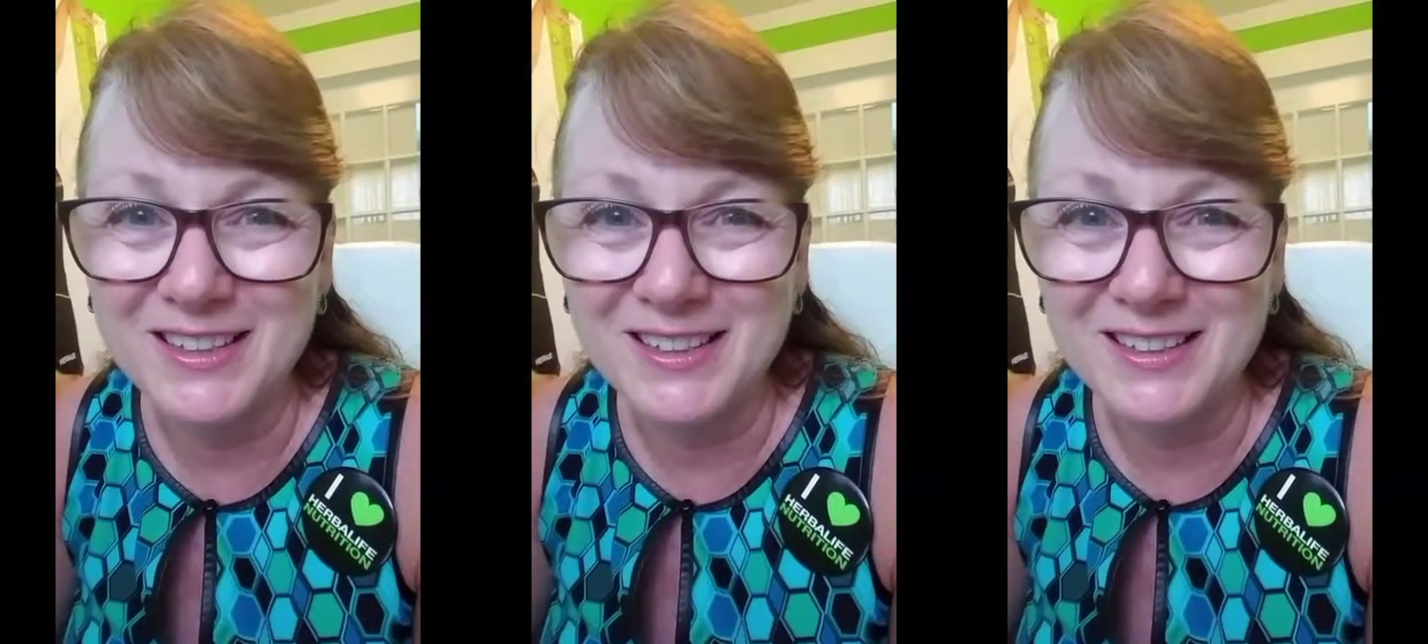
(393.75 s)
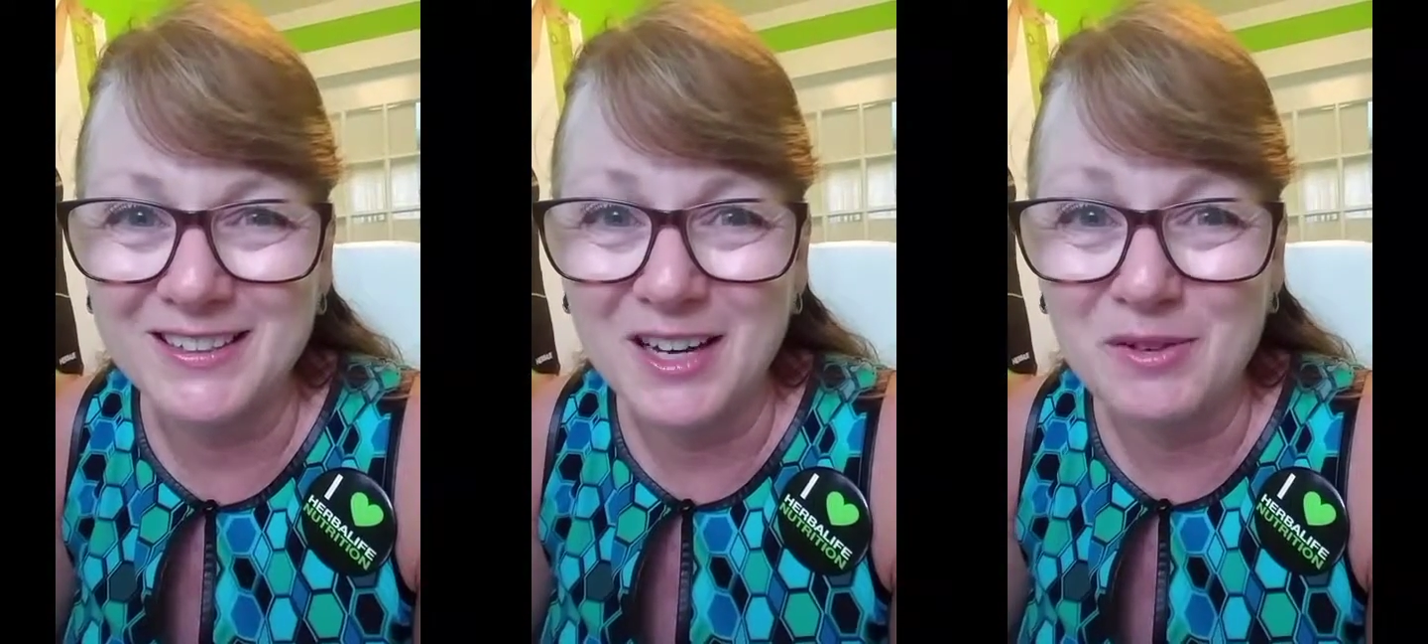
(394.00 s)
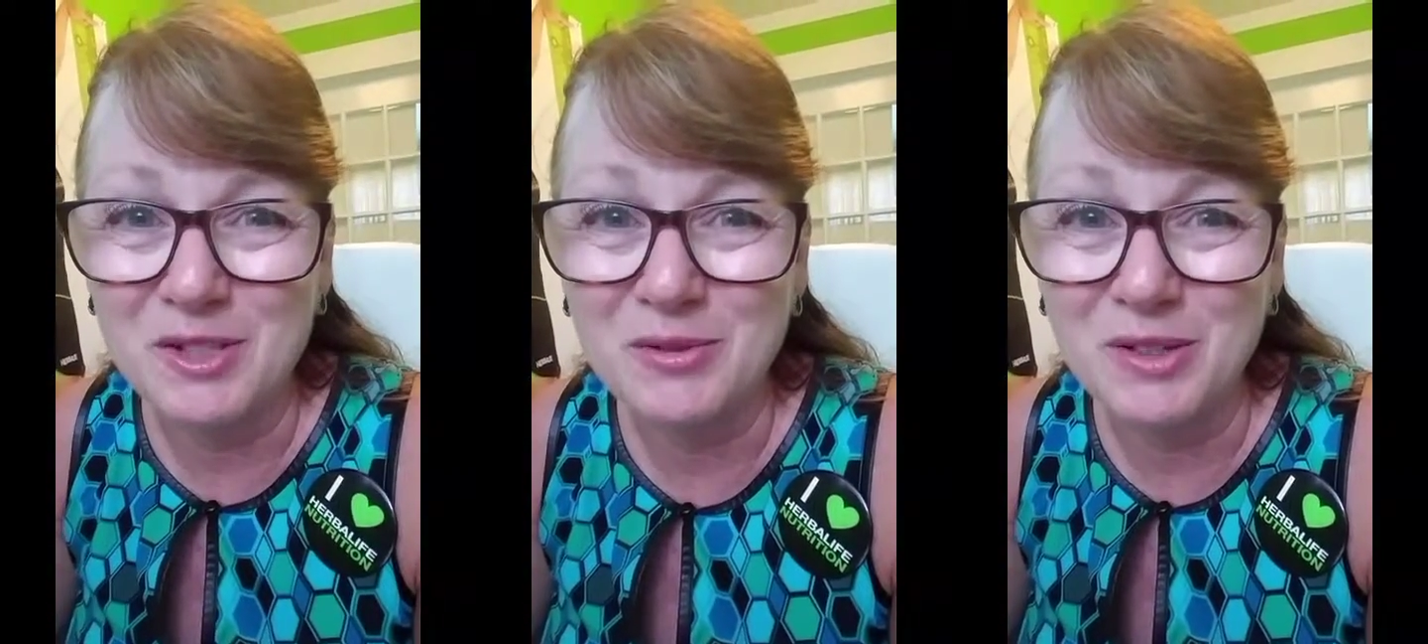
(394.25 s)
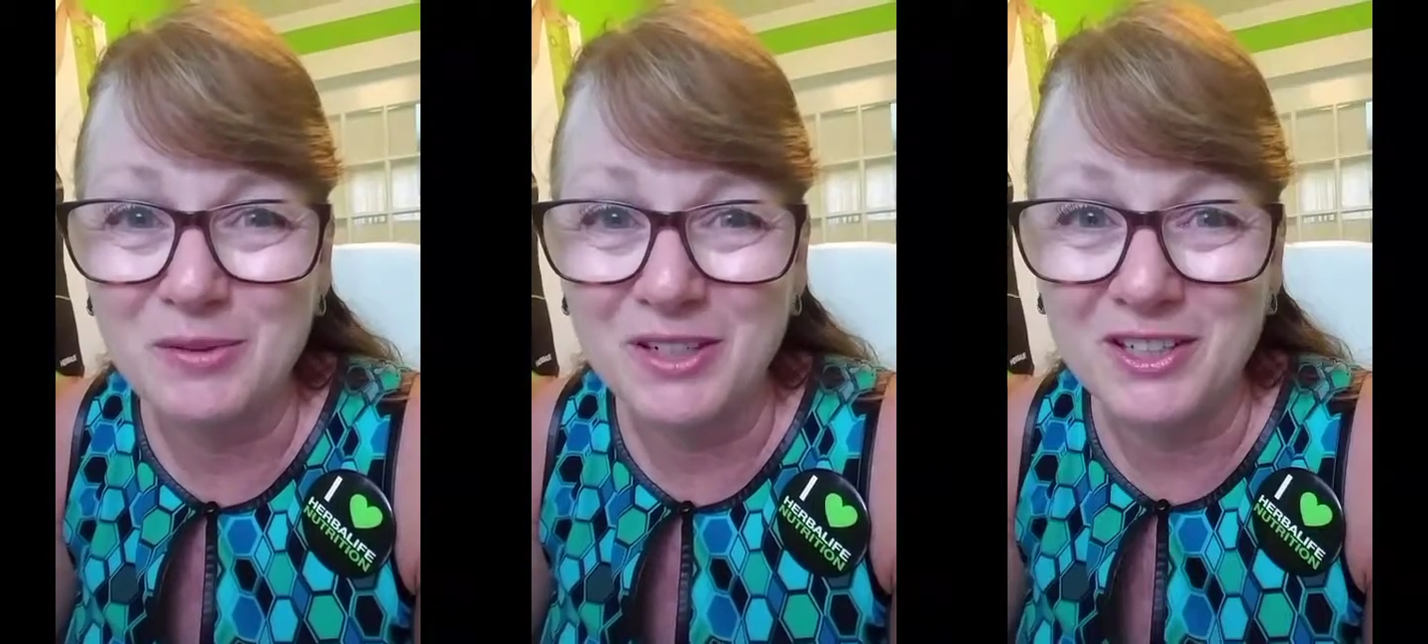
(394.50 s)
and that was
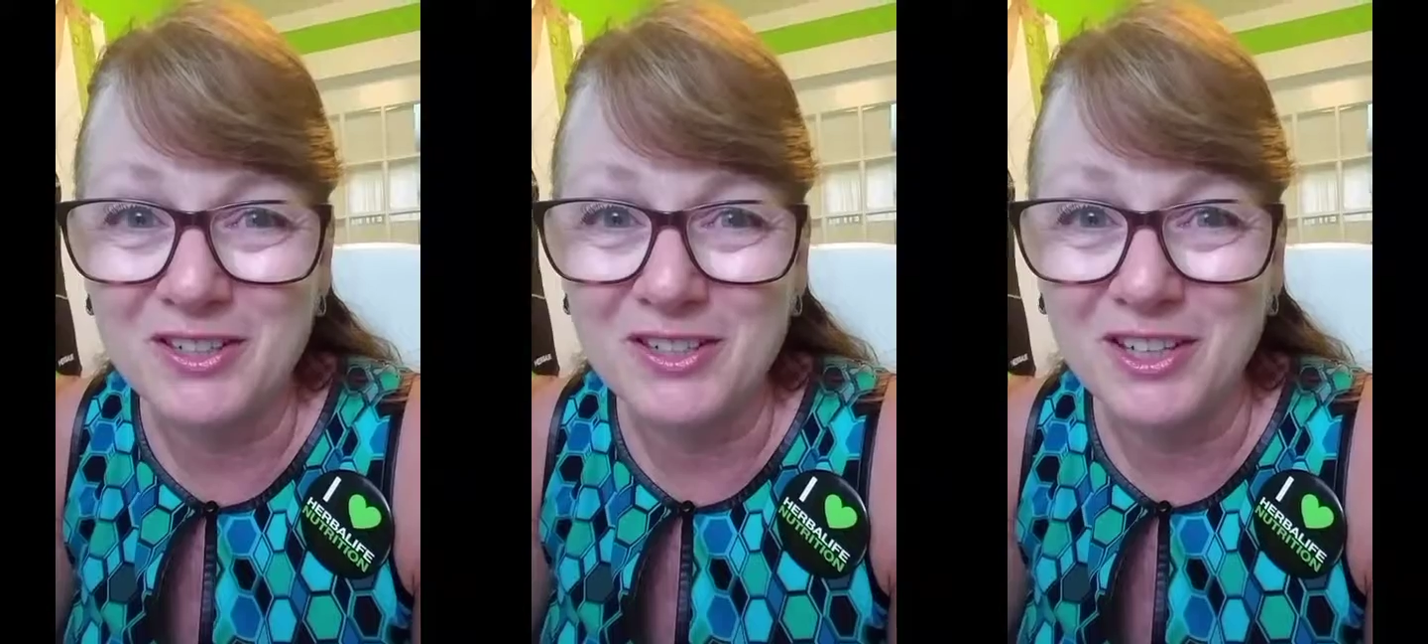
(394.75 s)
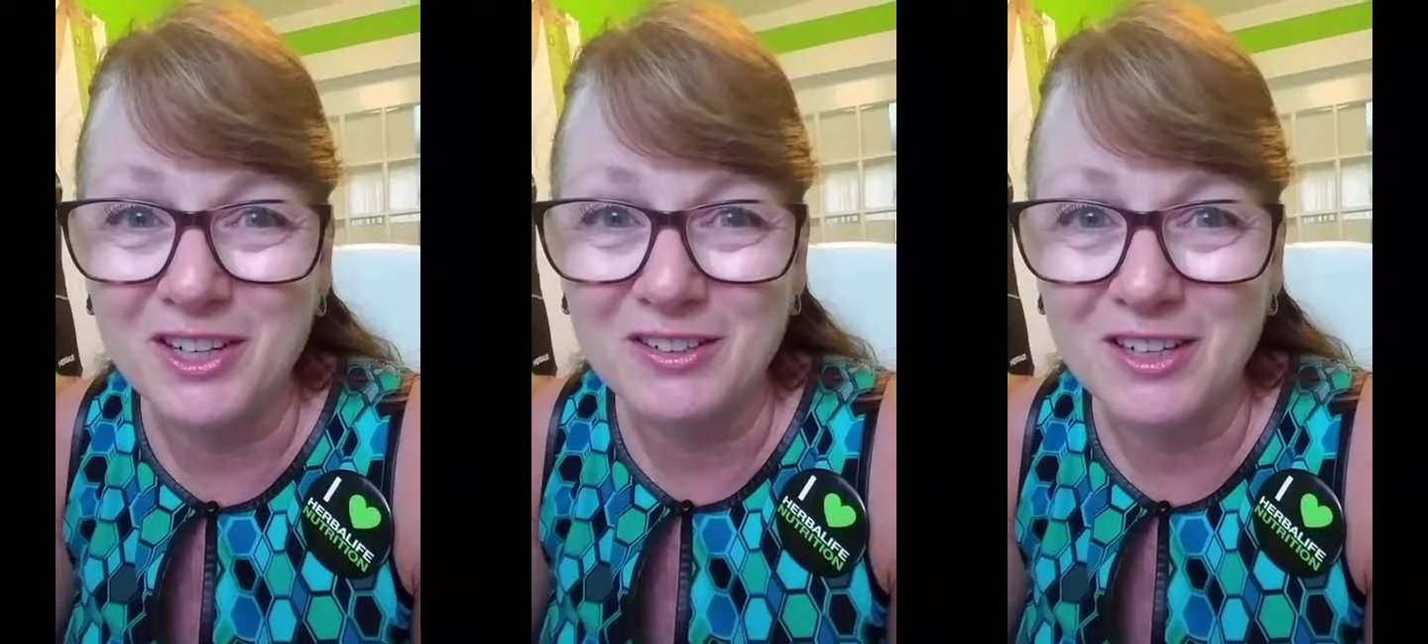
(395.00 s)
21 years ago.